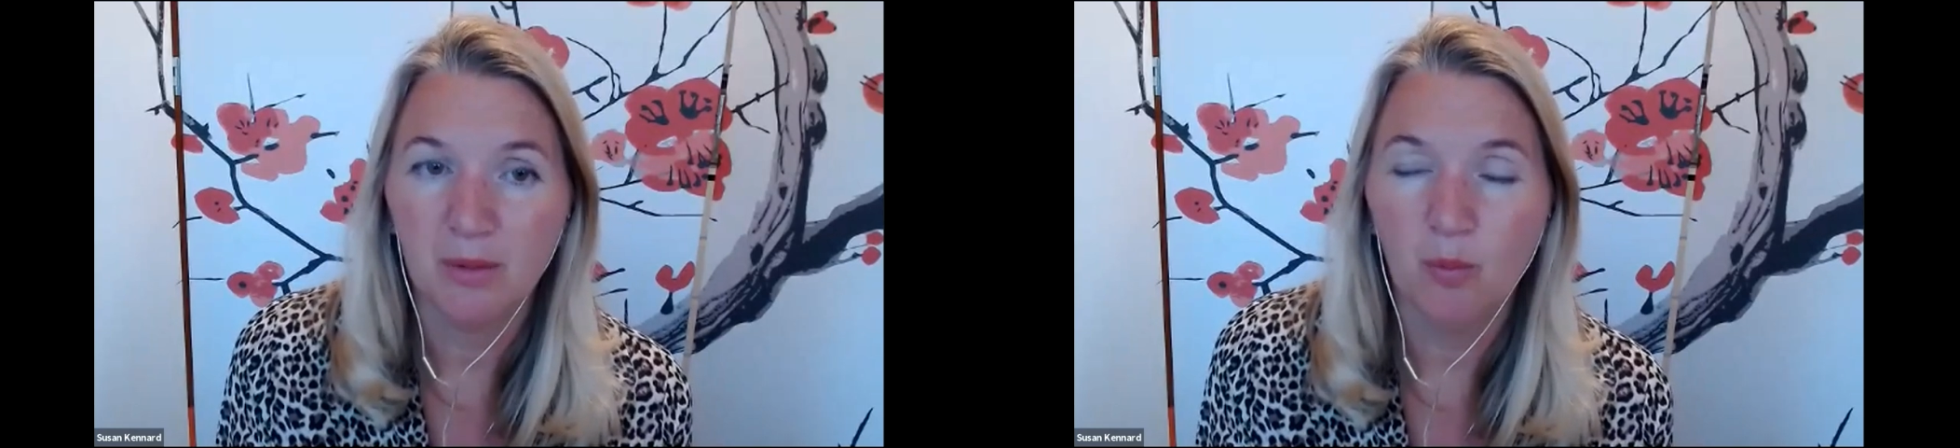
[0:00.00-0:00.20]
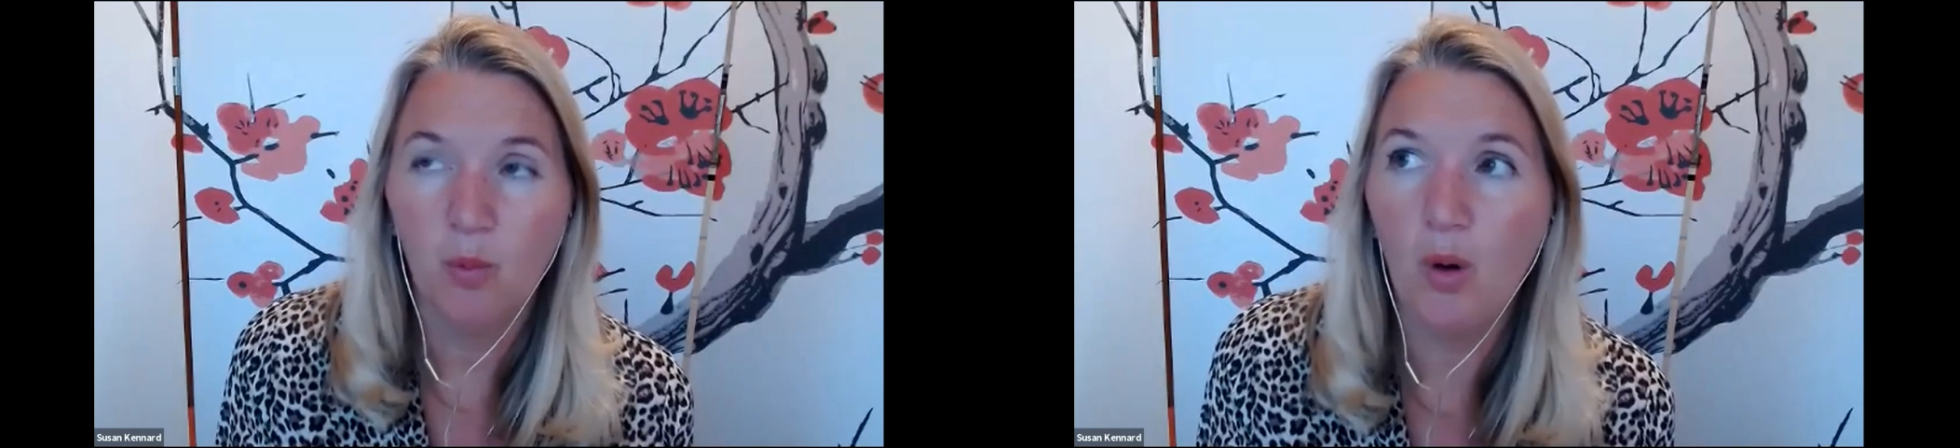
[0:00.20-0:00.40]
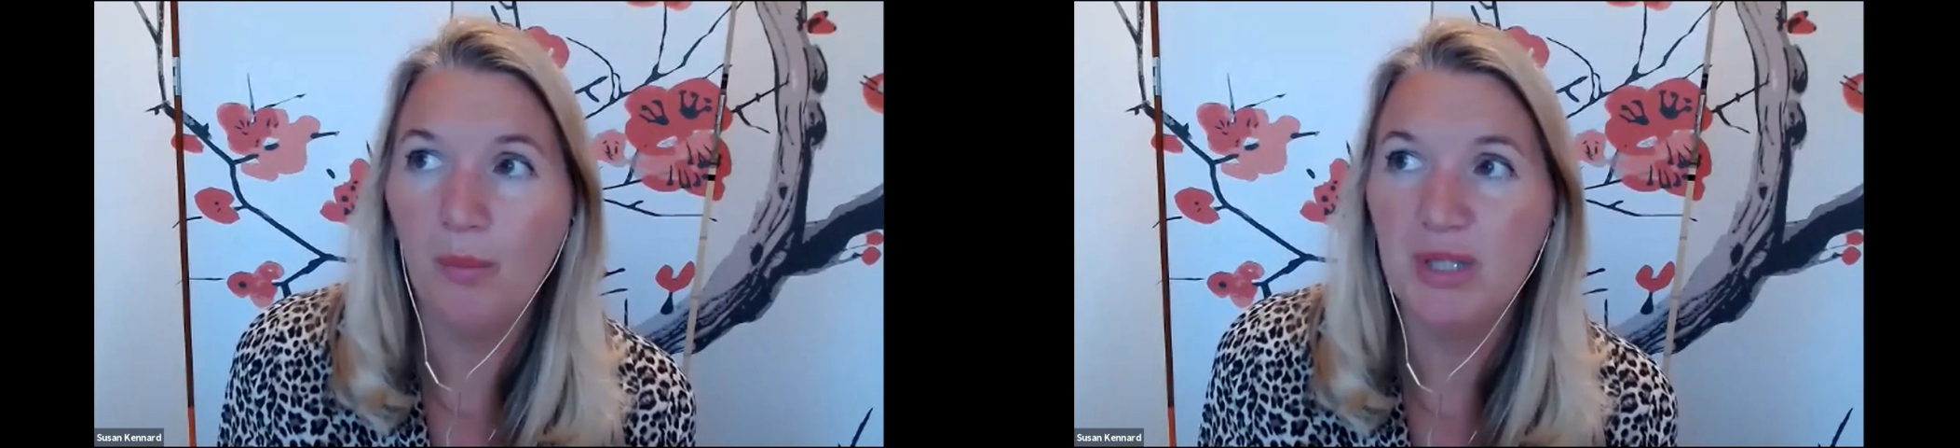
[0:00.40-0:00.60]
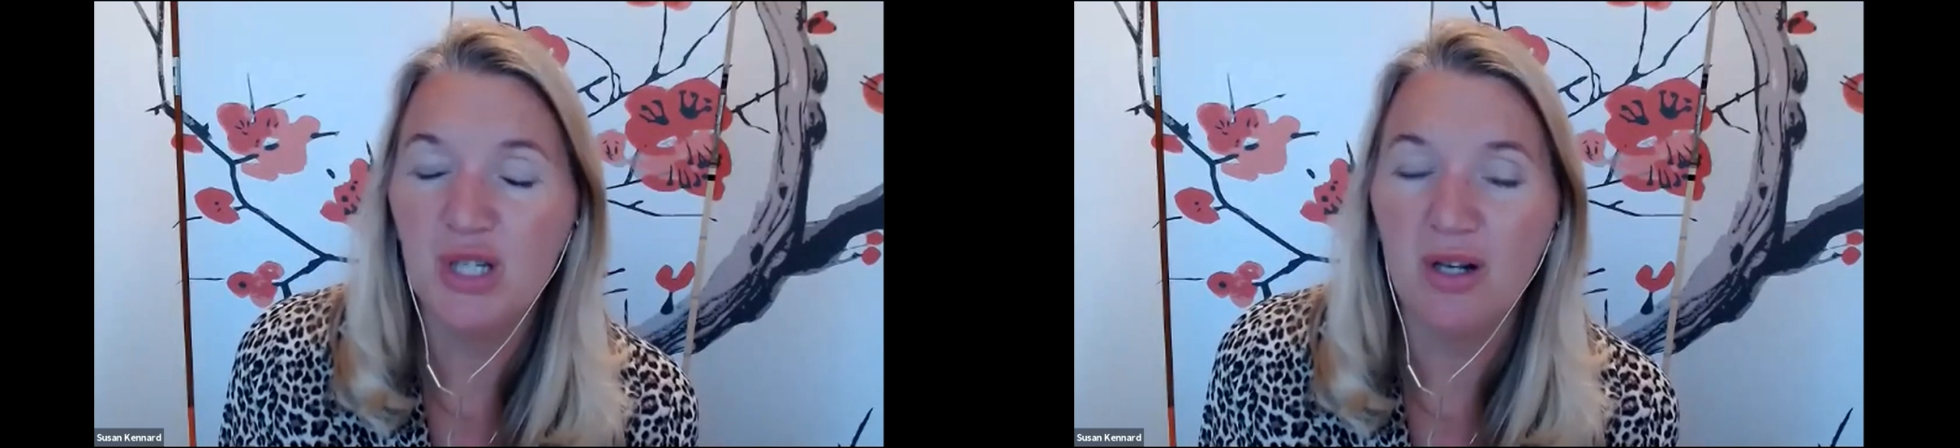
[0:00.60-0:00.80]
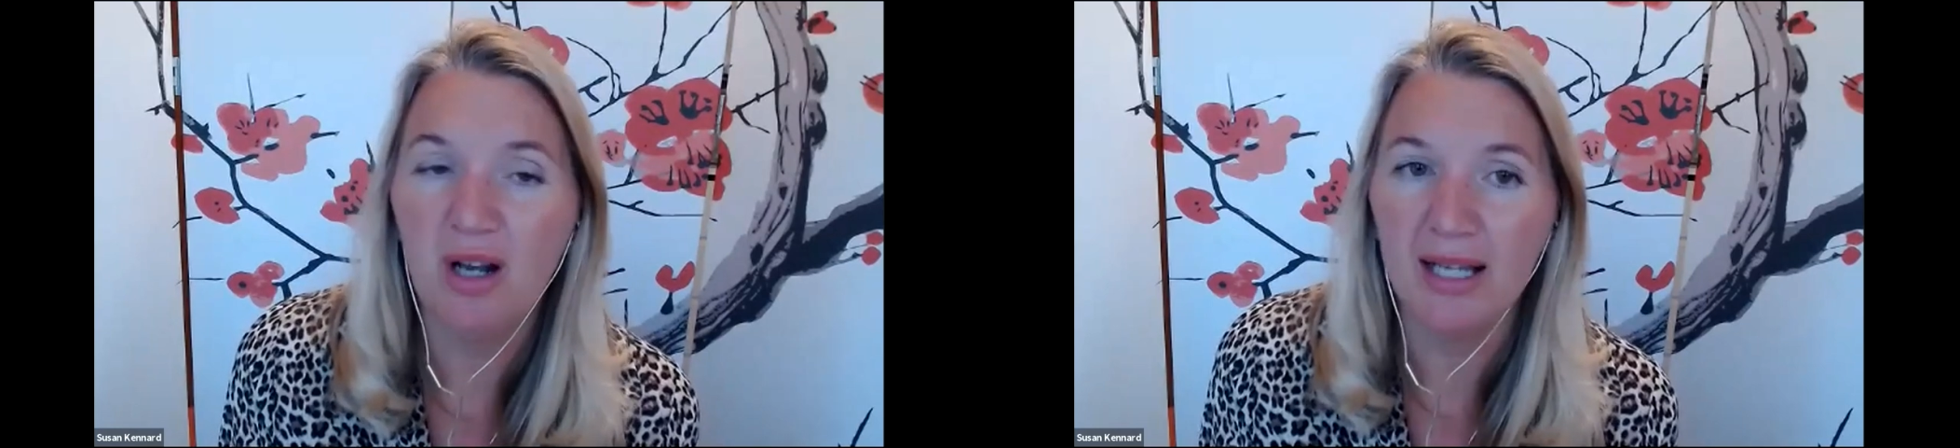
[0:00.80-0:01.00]
What would
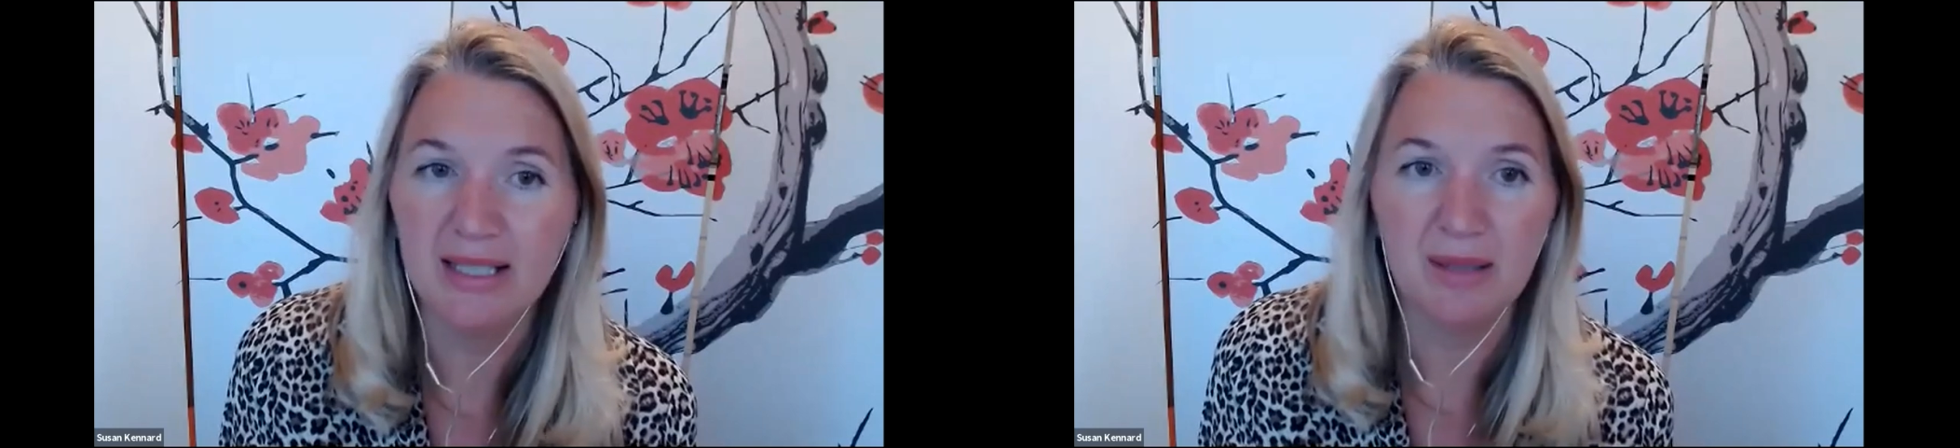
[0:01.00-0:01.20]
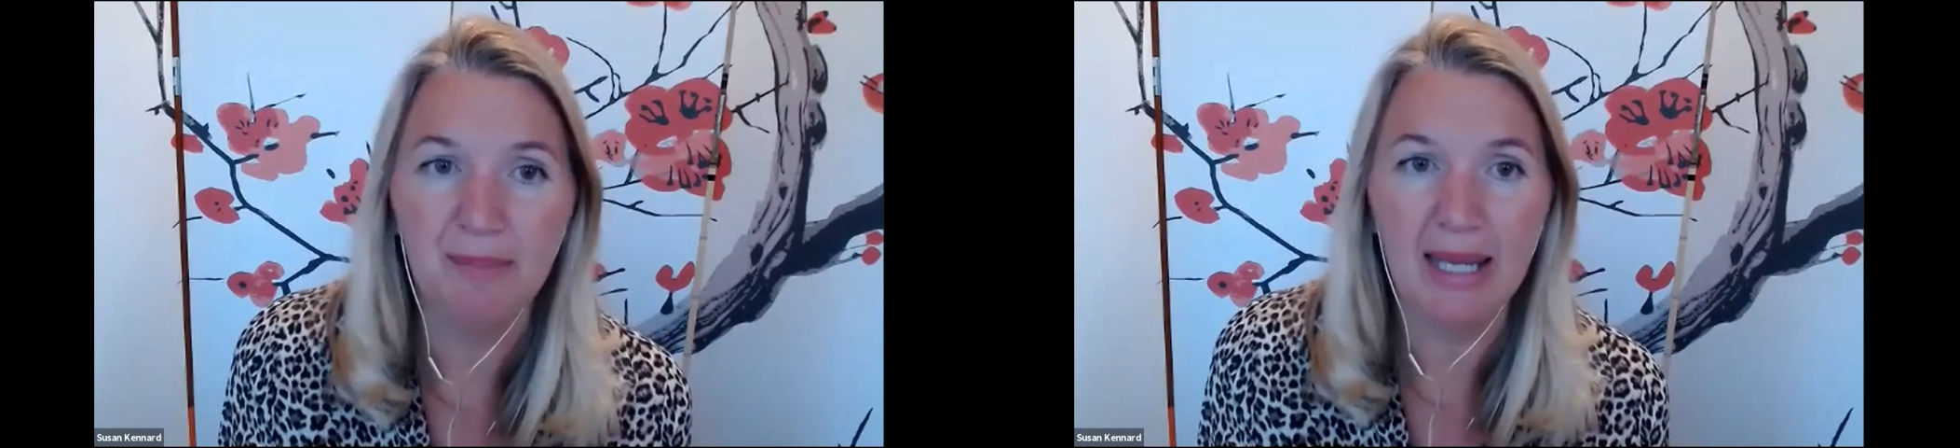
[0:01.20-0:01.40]
you like to